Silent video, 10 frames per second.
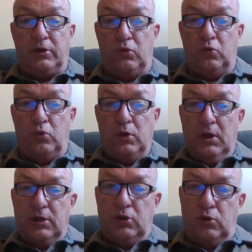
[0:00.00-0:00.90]
You,
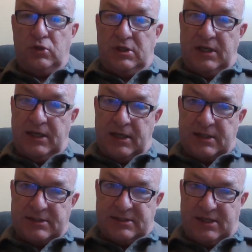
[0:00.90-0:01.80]
you
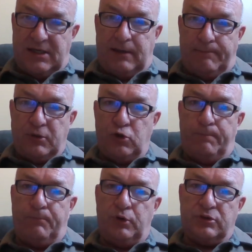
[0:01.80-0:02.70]
dig deep. You
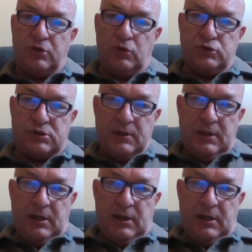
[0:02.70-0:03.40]
put those,